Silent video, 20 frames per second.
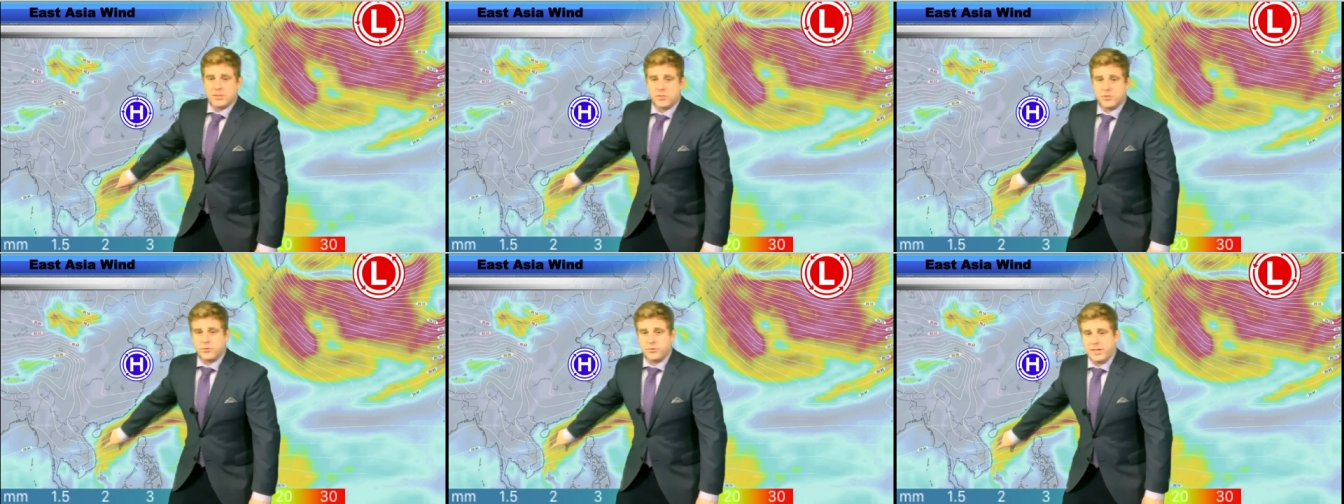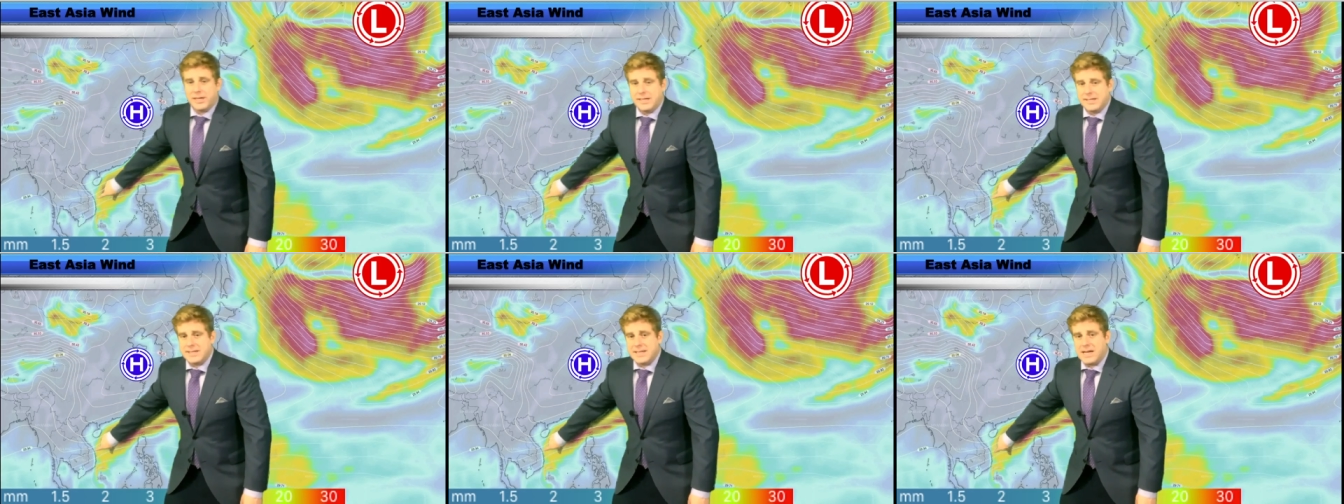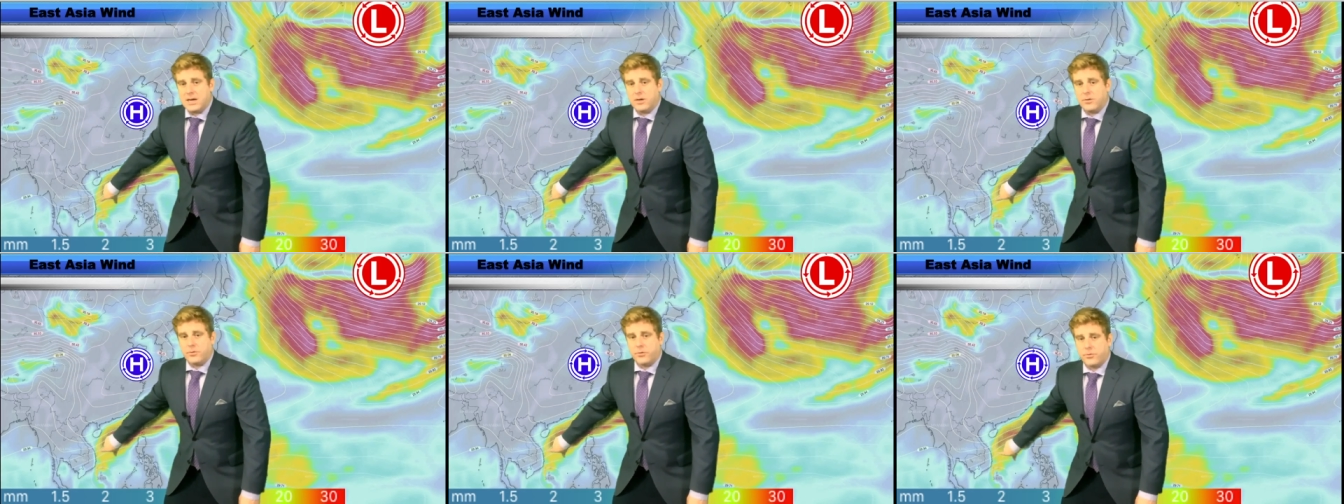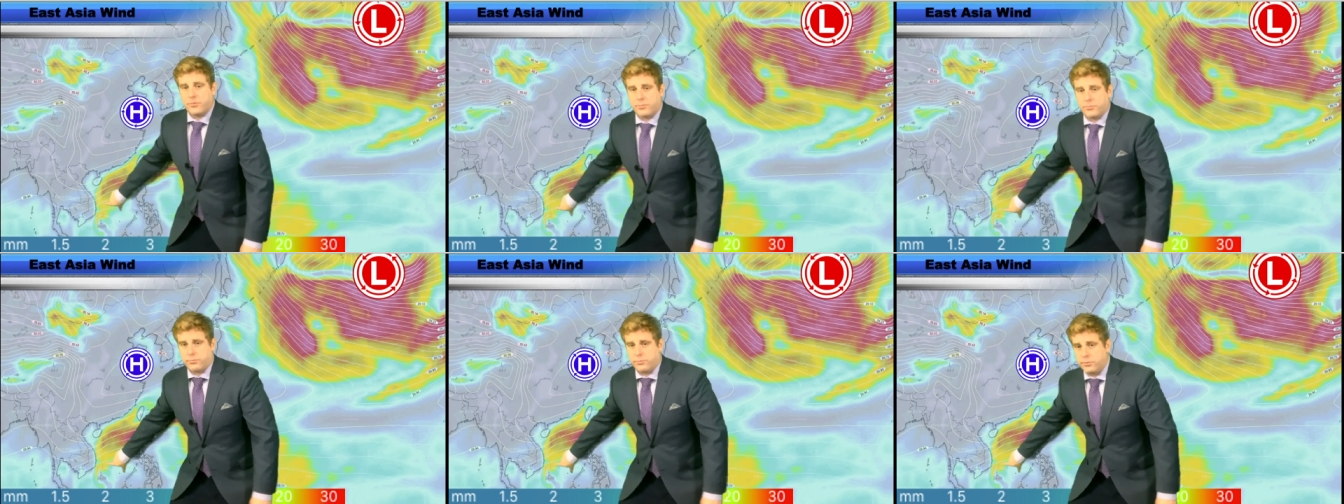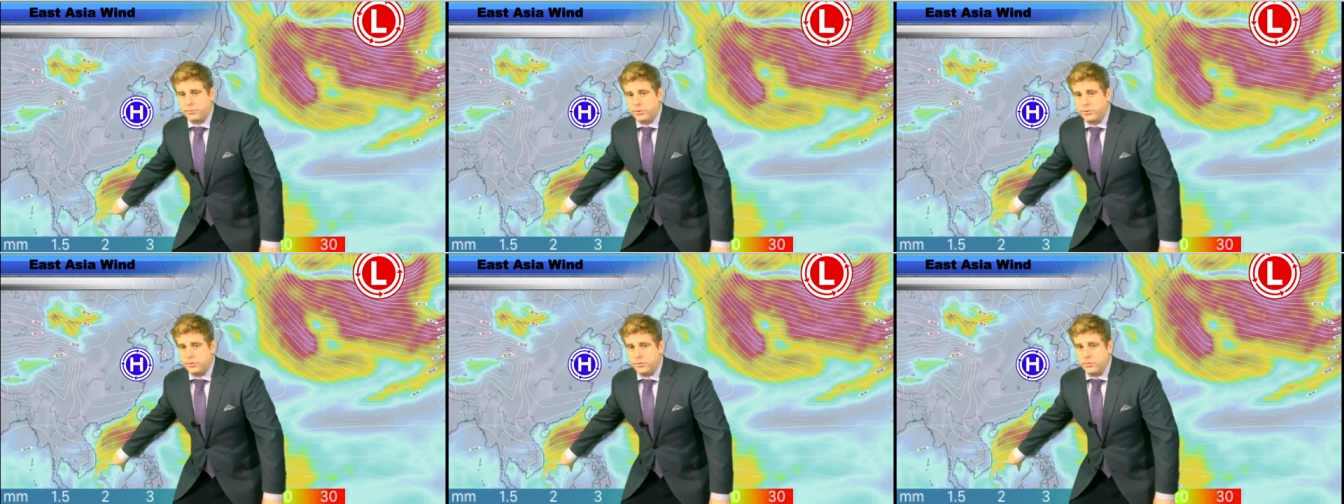Strait down
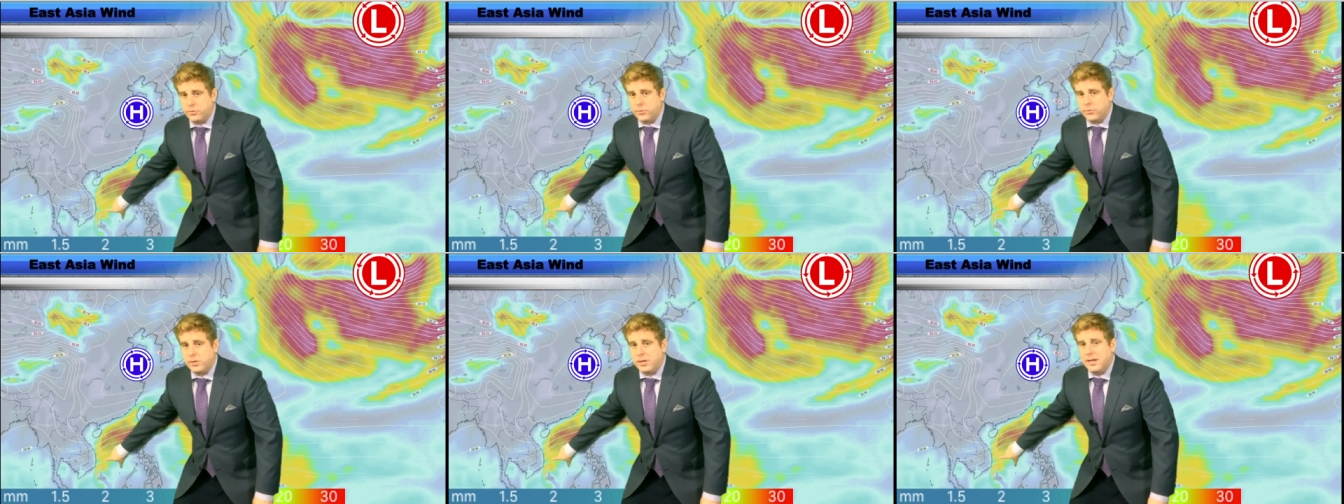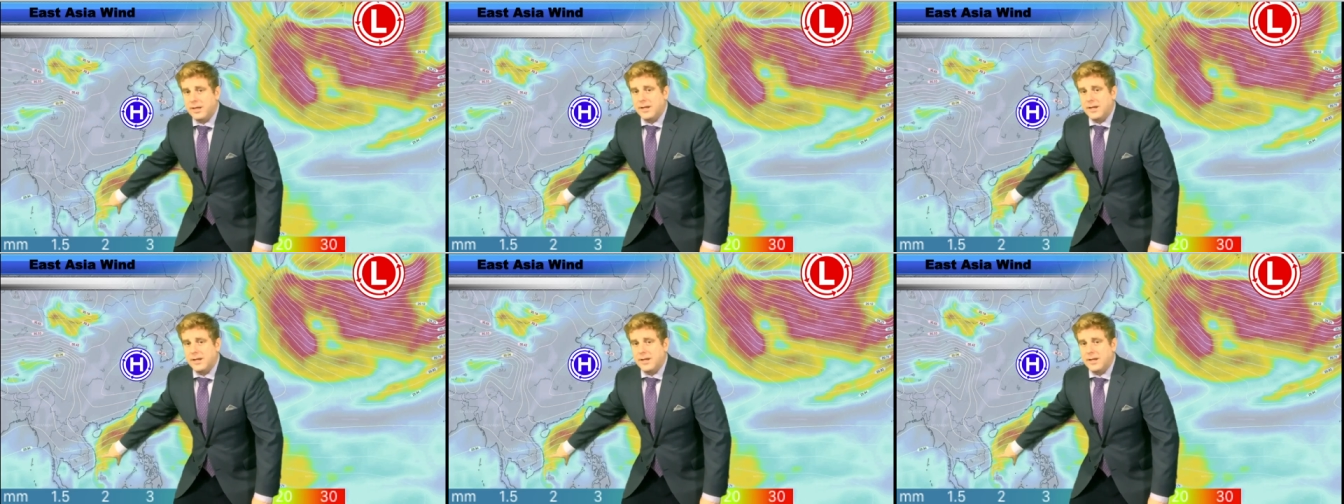through